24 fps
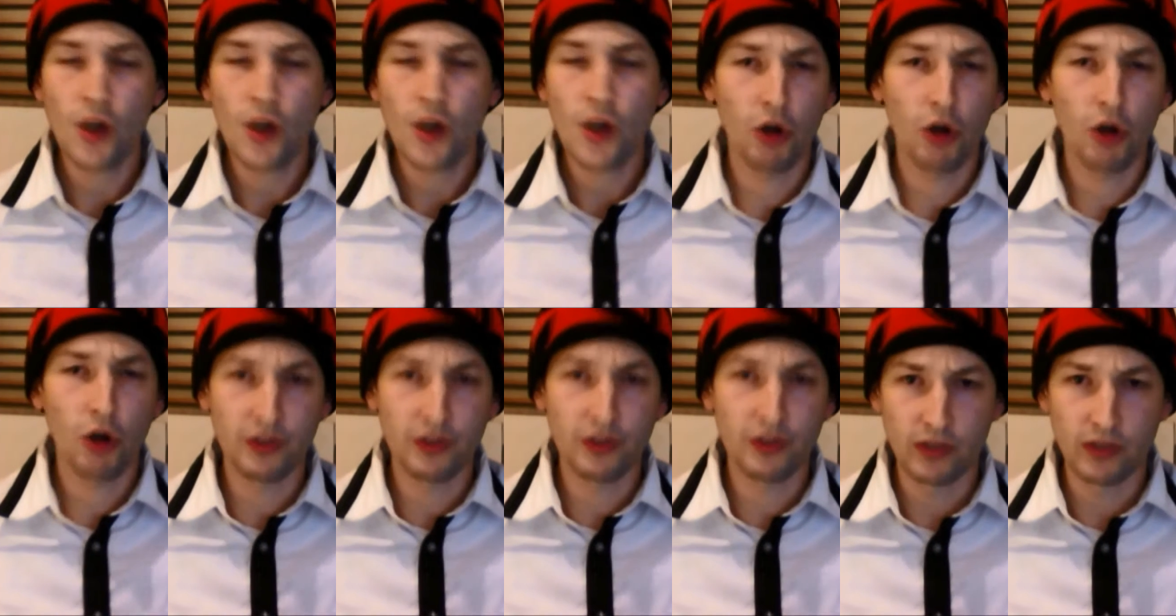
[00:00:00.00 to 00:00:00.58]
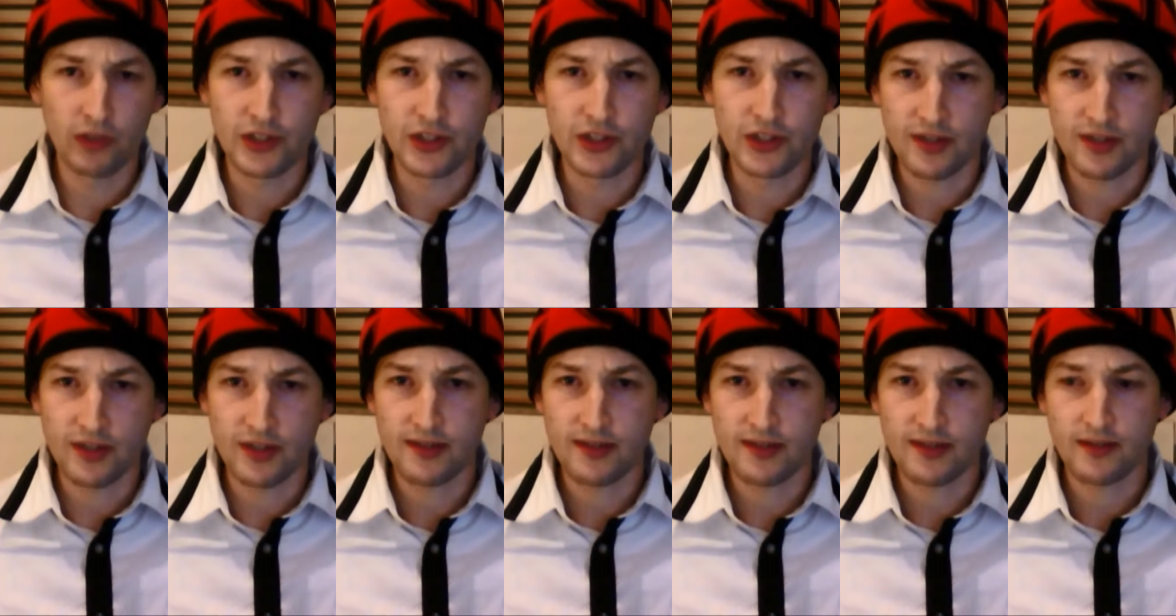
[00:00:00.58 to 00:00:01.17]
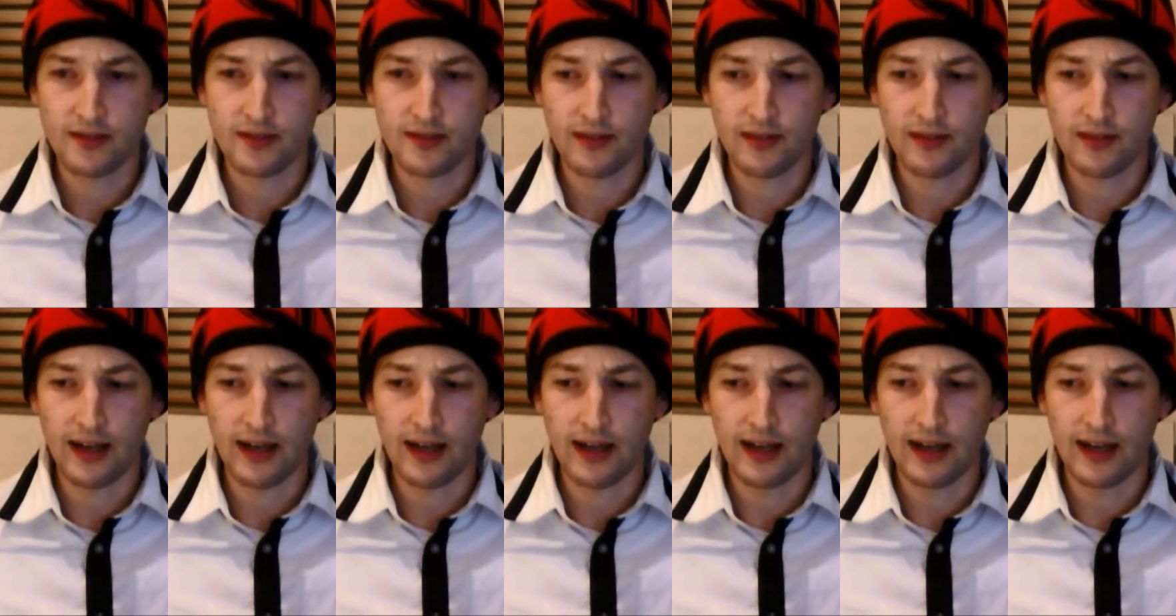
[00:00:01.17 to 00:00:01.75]
holding religious
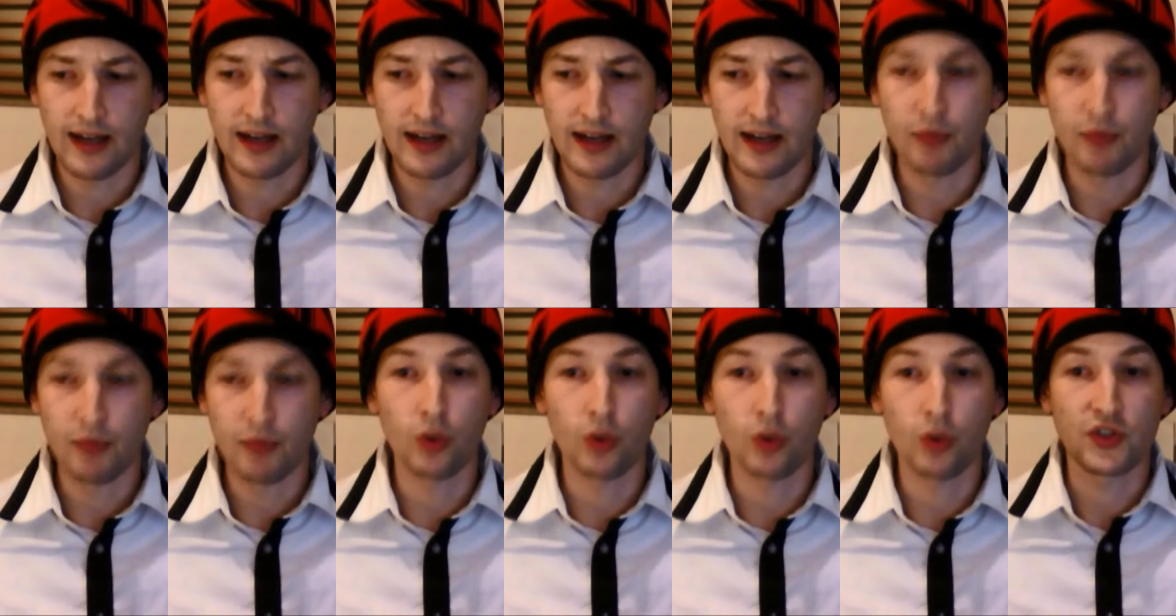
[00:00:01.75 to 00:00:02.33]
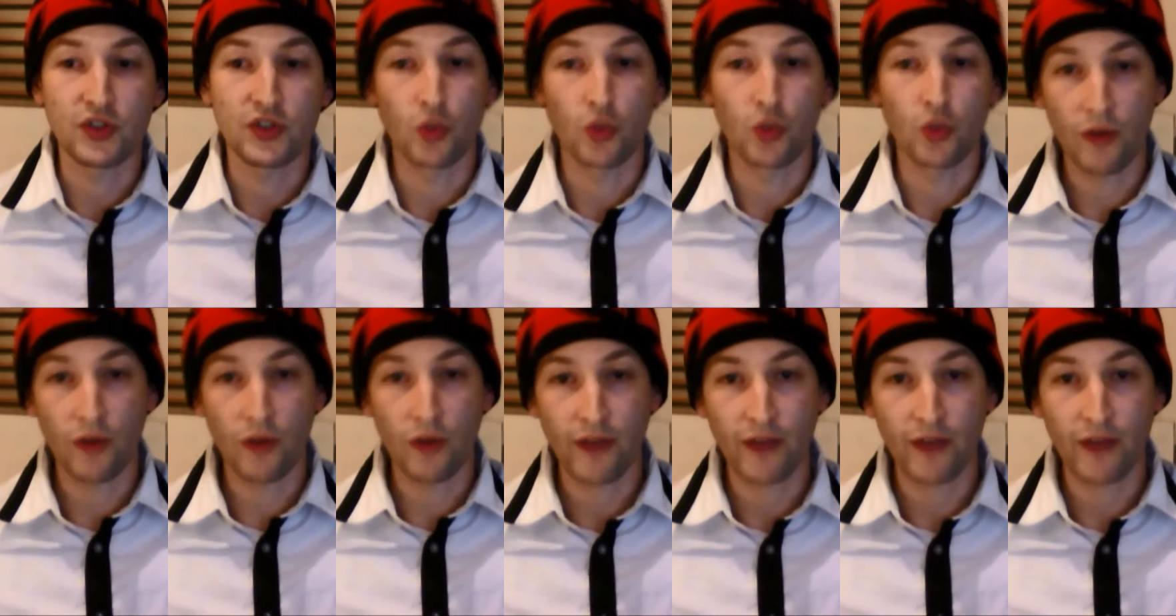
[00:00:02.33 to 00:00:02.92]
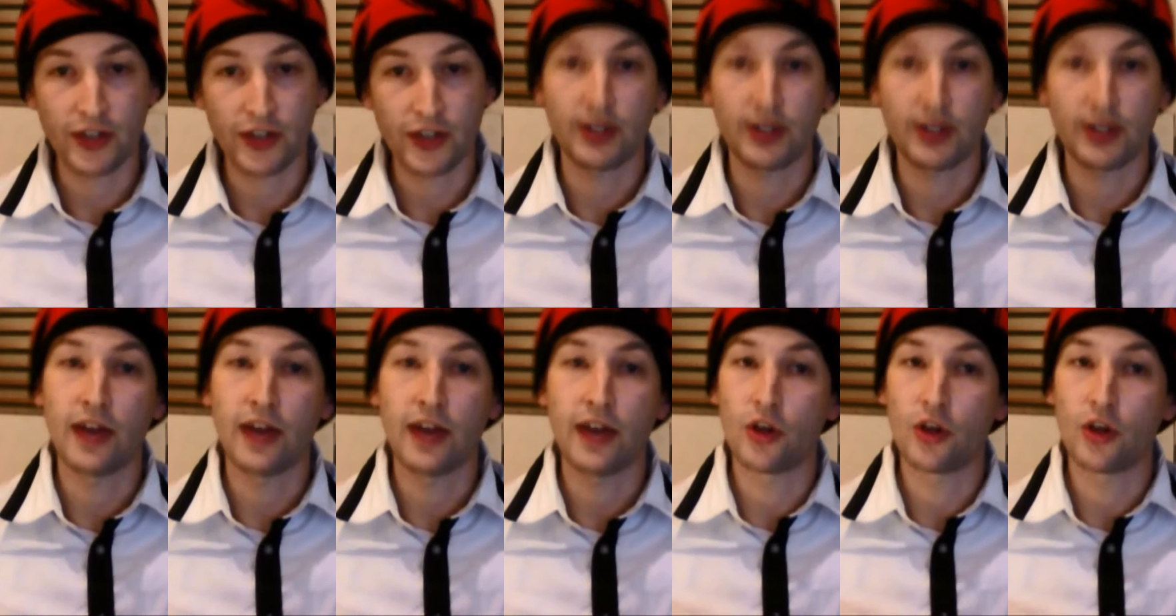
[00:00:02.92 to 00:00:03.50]
importance to one faction
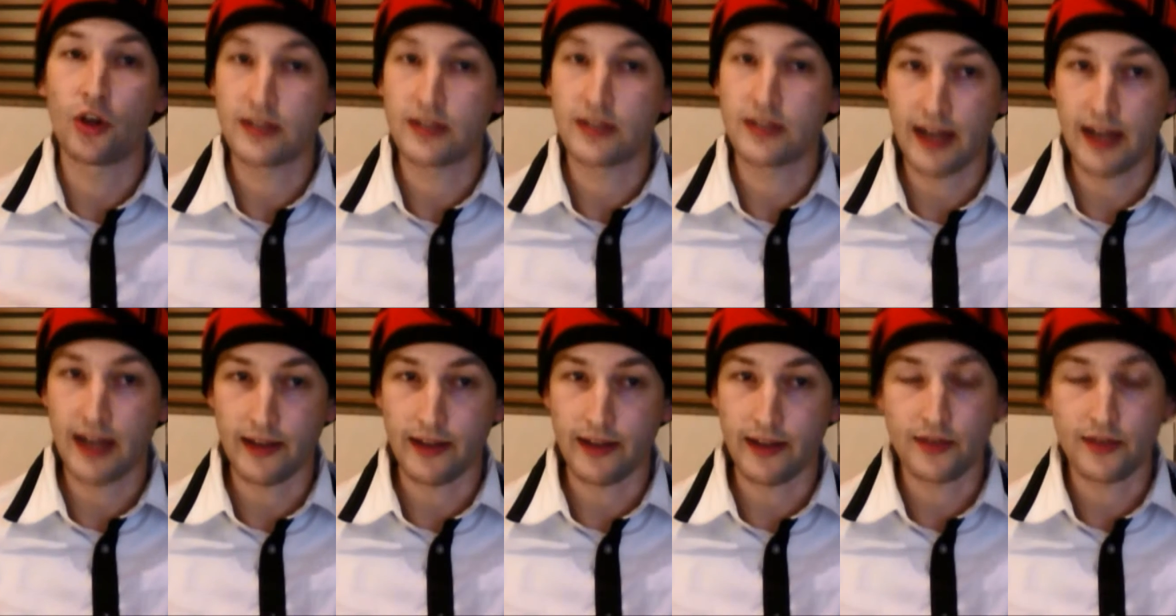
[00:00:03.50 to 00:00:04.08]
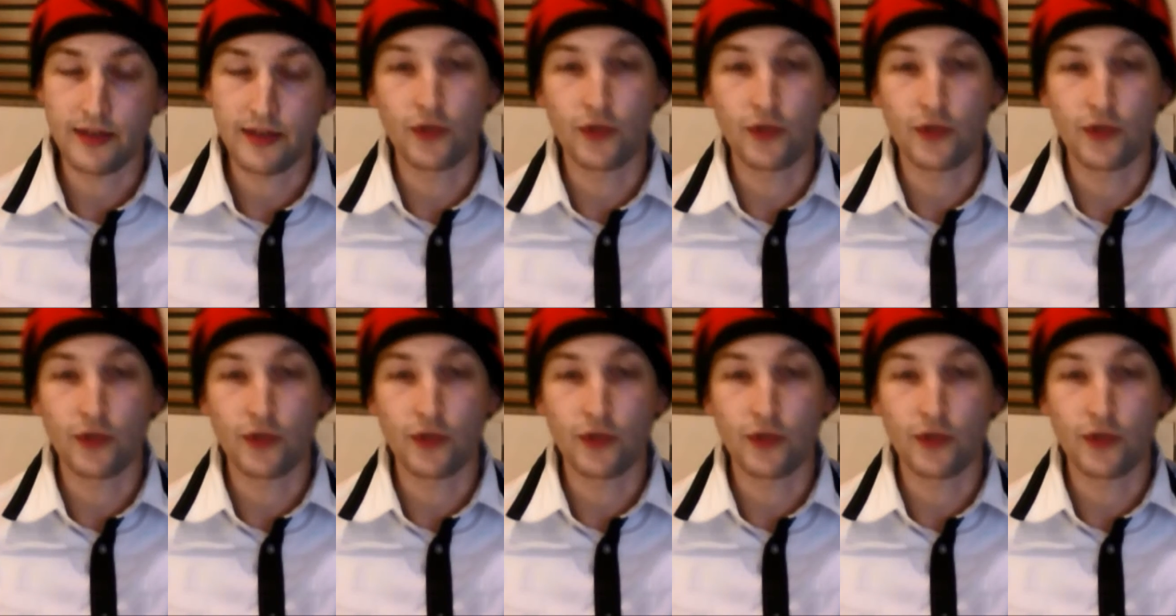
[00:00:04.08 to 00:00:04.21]
and not to the other.